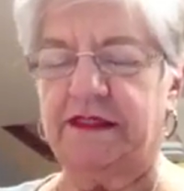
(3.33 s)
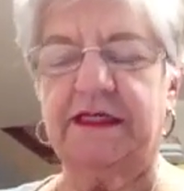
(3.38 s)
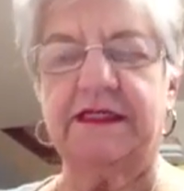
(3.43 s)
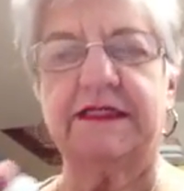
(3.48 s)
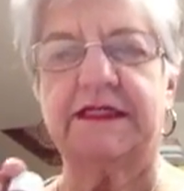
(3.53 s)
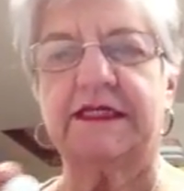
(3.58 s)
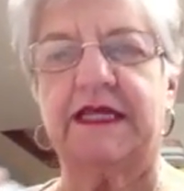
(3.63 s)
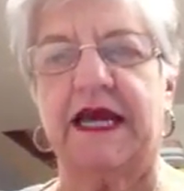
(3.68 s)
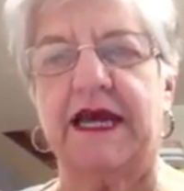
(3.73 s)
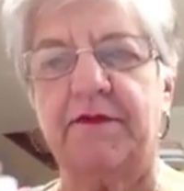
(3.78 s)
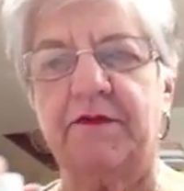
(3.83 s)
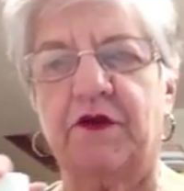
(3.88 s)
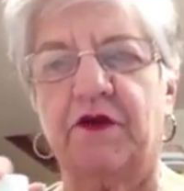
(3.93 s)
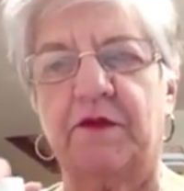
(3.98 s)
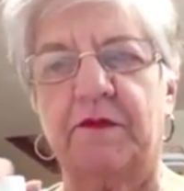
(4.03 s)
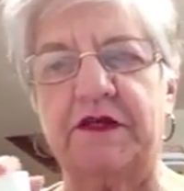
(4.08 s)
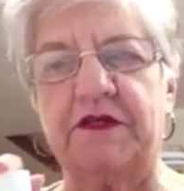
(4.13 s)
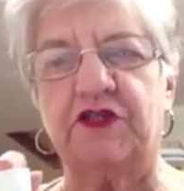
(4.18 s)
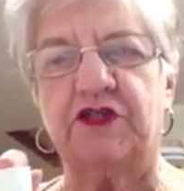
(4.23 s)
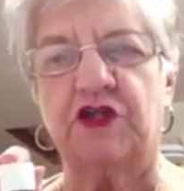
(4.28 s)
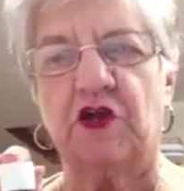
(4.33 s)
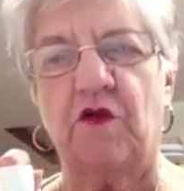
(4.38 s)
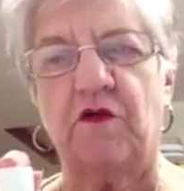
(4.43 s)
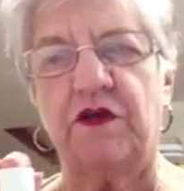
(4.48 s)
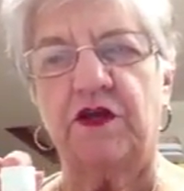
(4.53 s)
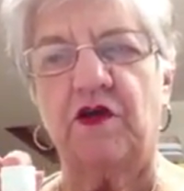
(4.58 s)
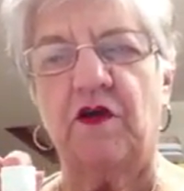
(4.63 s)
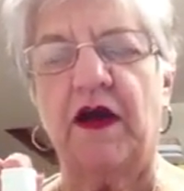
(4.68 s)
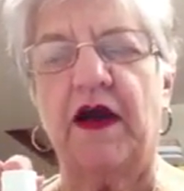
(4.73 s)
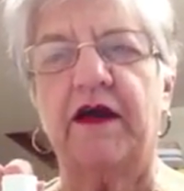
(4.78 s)
and today I'm going to be showing
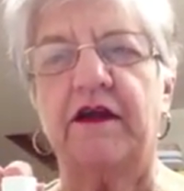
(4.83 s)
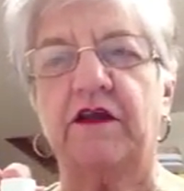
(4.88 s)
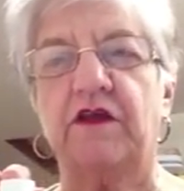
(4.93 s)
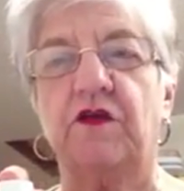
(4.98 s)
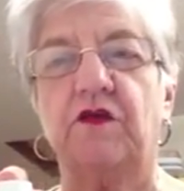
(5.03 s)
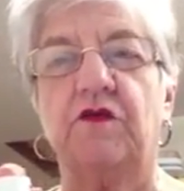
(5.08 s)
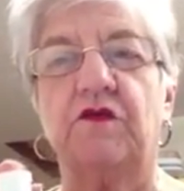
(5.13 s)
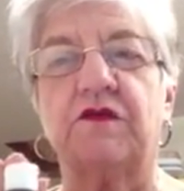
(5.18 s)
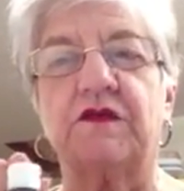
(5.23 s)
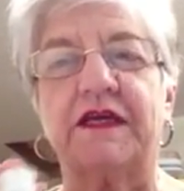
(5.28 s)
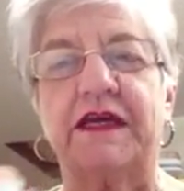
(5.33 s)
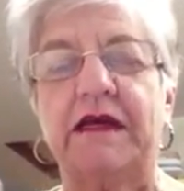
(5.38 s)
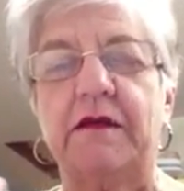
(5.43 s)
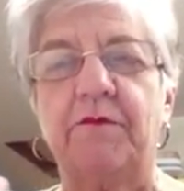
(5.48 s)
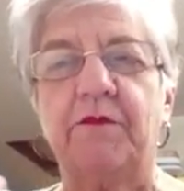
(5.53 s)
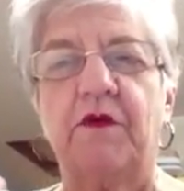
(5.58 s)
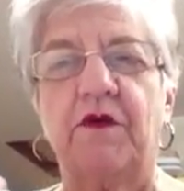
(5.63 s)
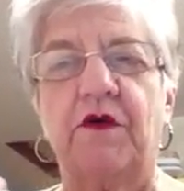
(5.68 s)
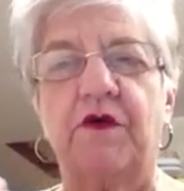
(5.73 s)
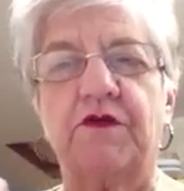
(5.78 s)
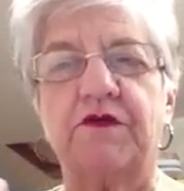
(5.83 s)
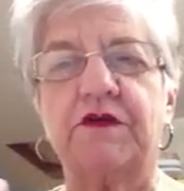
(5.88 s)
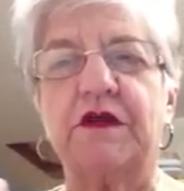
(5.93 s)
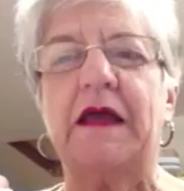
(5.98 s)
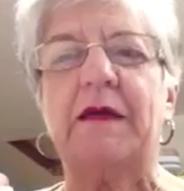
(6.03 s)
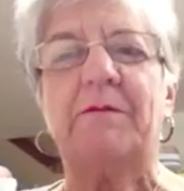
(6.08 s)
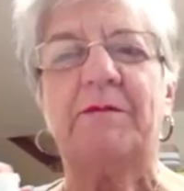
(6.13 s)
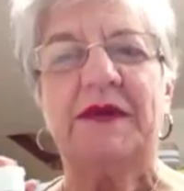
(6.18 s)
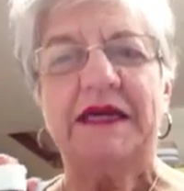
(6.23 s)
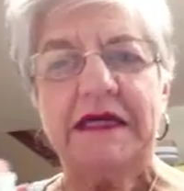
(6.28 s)
you how to use Kimple's
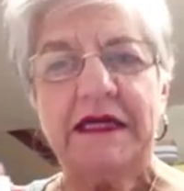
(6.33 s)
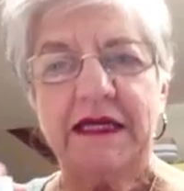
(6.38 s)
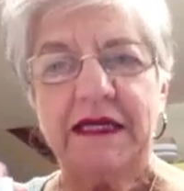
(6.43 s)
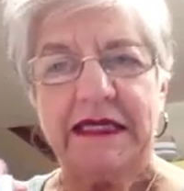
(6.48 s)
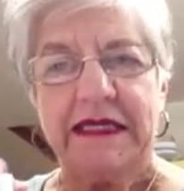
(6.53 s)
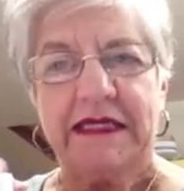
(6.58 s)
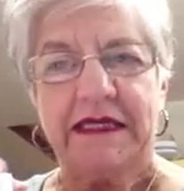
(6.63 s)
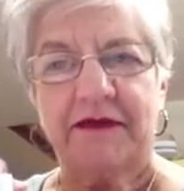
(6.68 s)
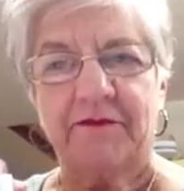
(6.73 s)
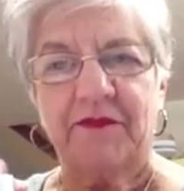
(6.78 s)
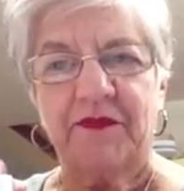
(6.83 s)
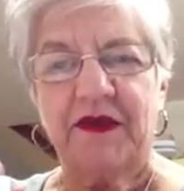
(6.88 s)
Pickling.